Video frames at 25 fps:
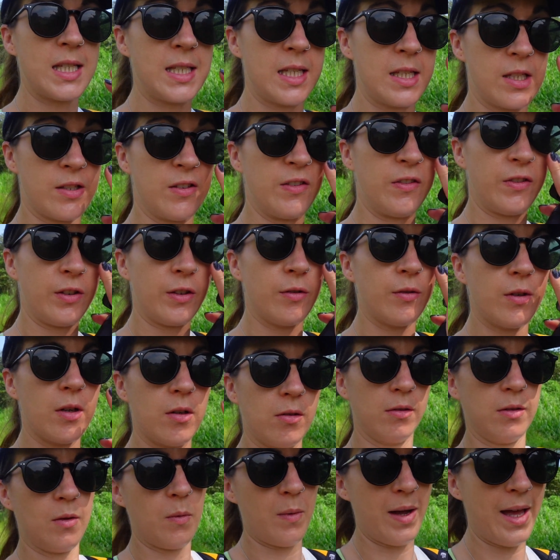There's a few
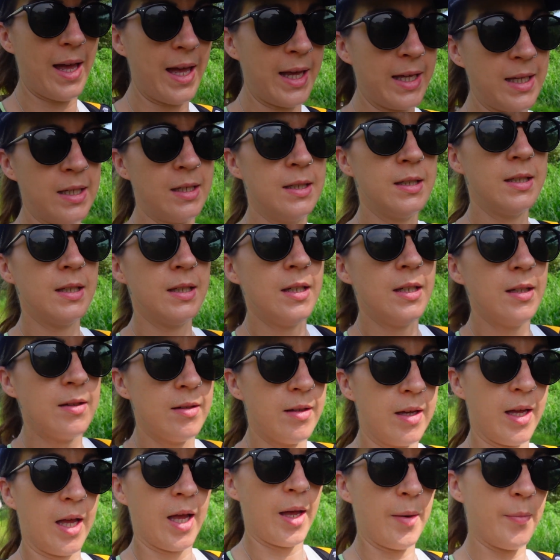along the way,
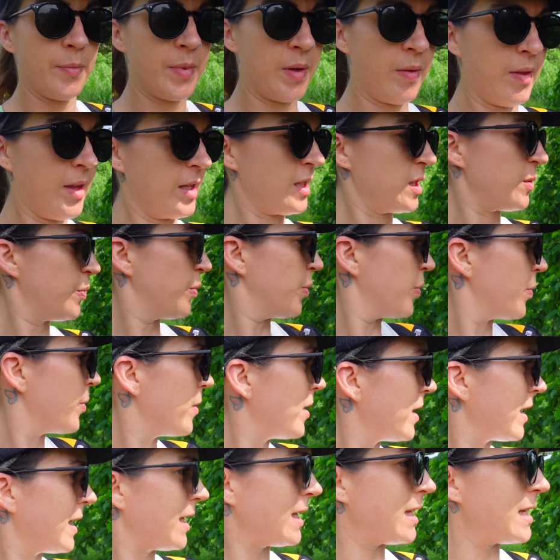but that's
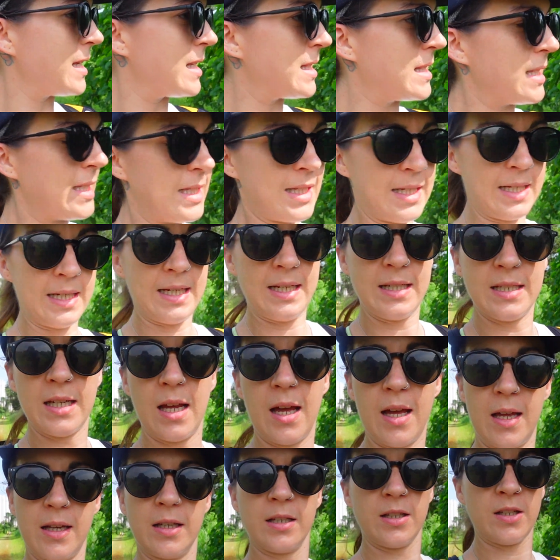easily
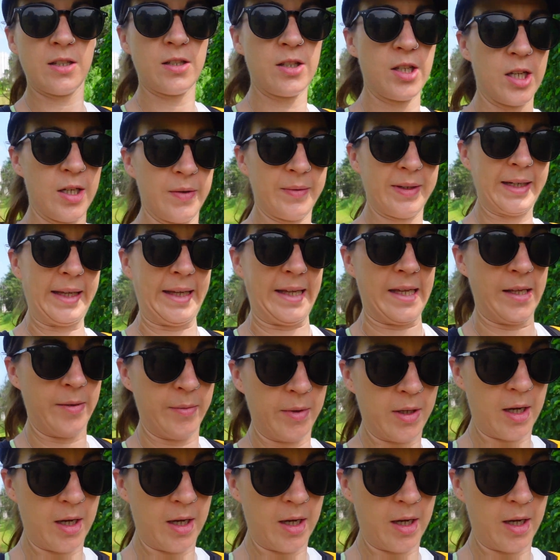done, so I'm going to keep